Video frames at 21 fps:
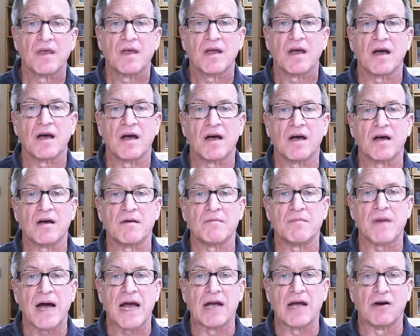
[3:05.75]

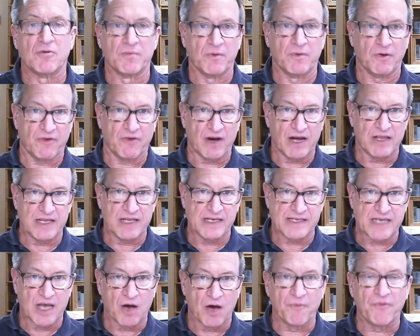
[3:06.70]
I hope you find
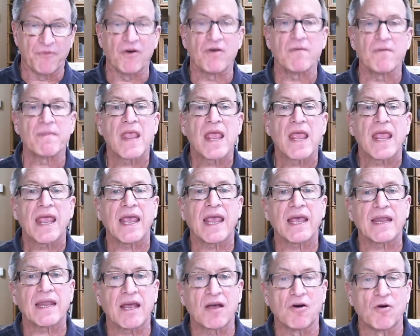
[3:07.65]
these helpful,
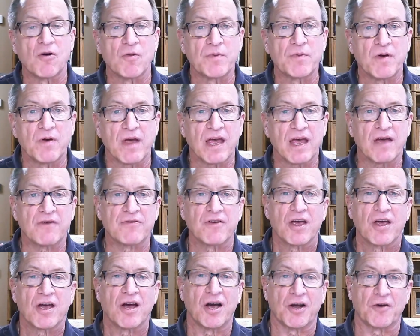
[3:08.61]
and I hope you have
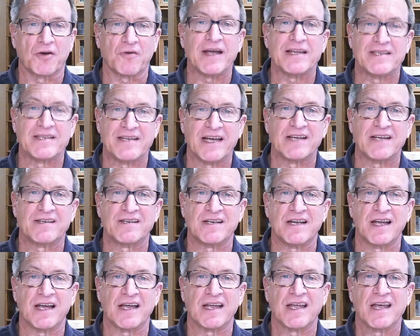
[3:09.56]
a great day
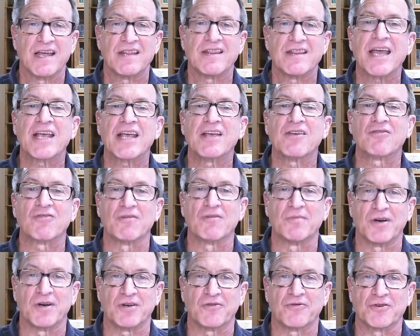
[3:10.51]
today. Thank you so
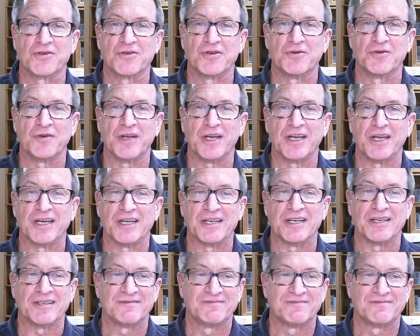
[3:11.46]
much for tuning in.